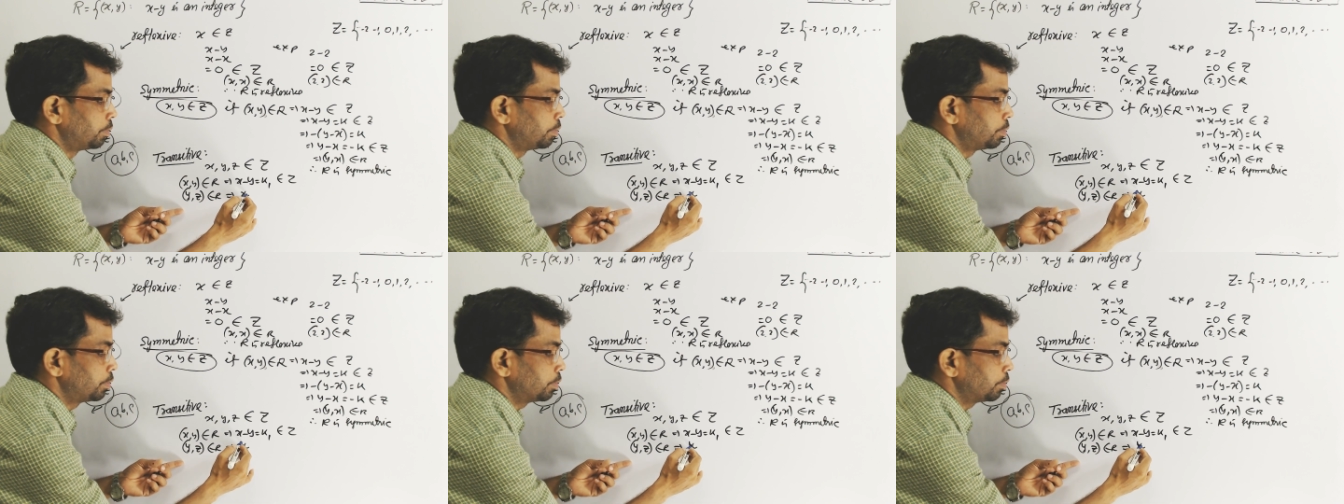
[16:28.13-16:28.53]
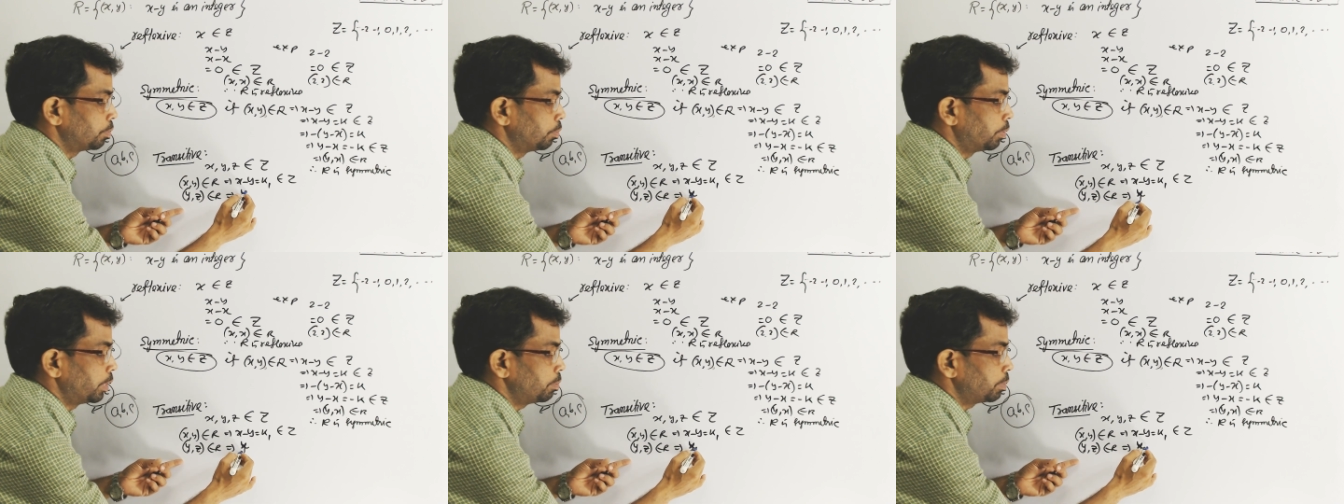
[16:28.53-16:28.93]
y
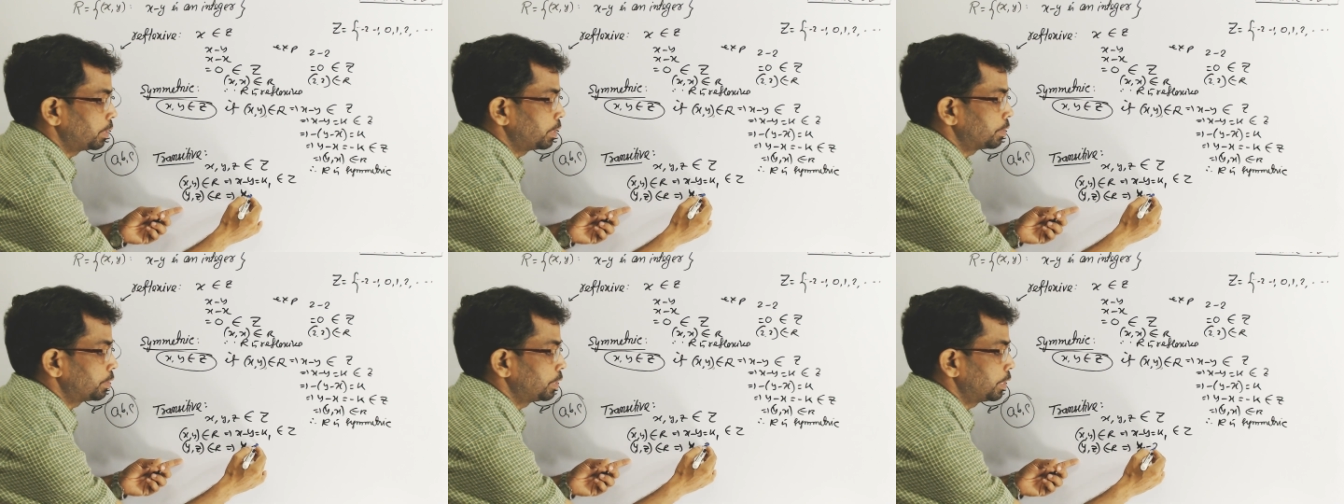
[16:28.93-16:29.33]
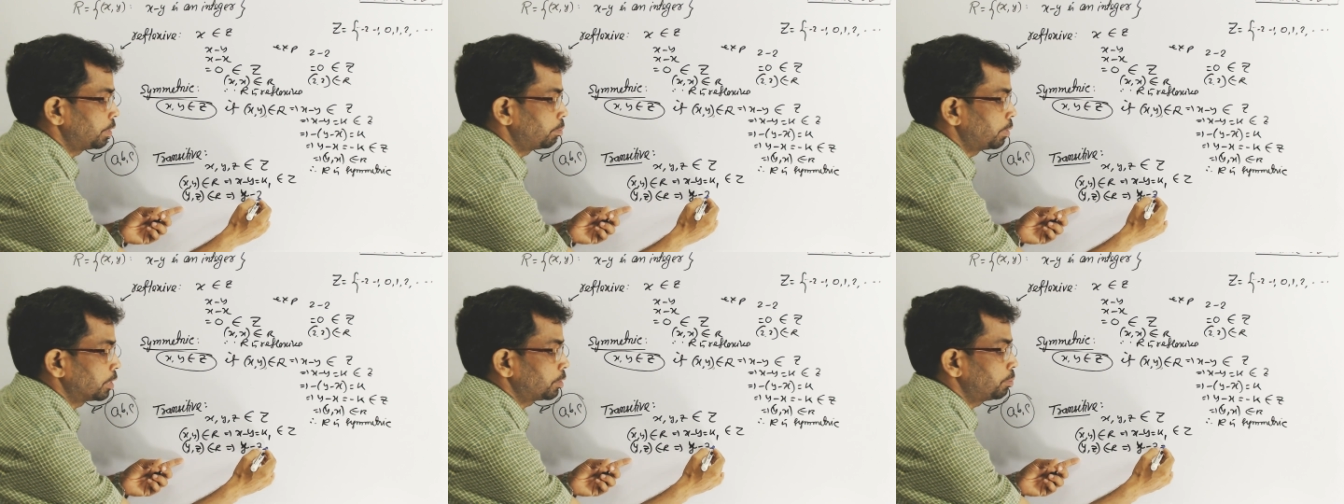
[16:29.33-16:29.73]
minus z must
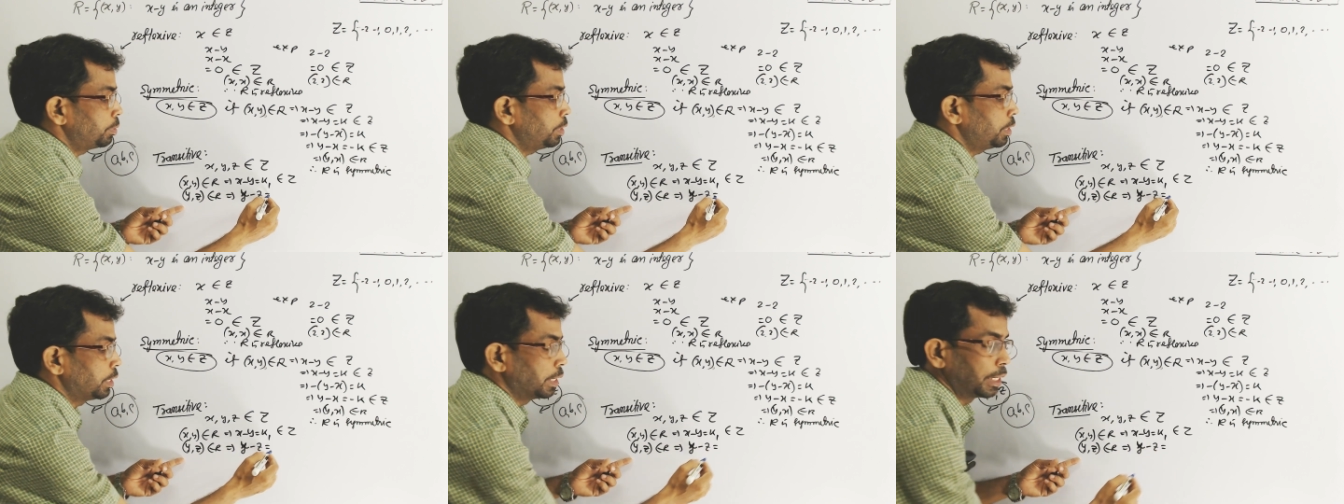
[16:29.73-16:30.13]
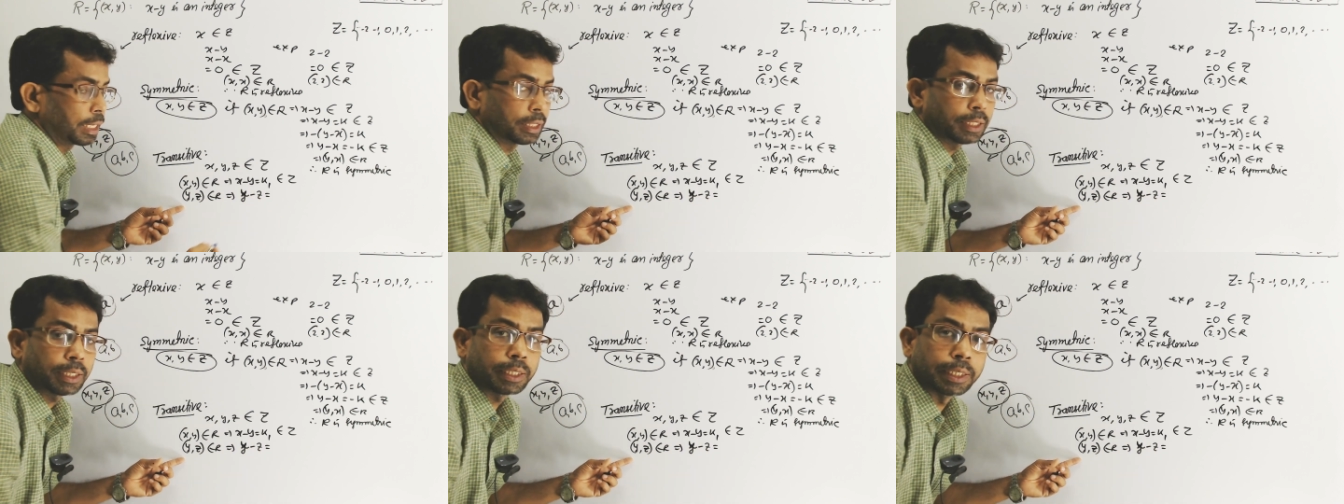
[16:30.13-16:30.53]
be another
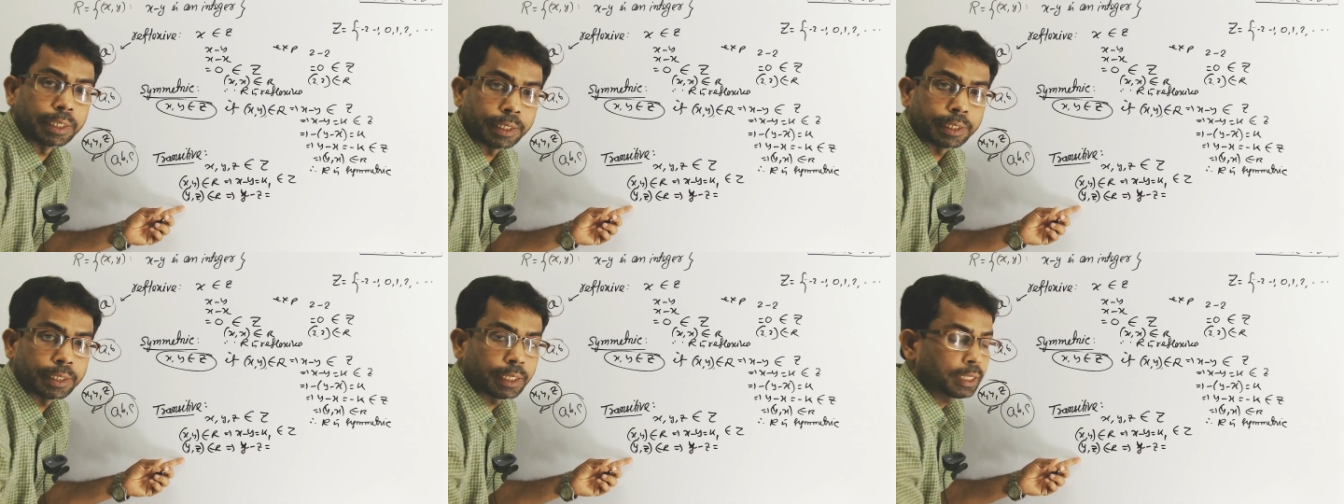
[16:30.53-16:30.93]
integer.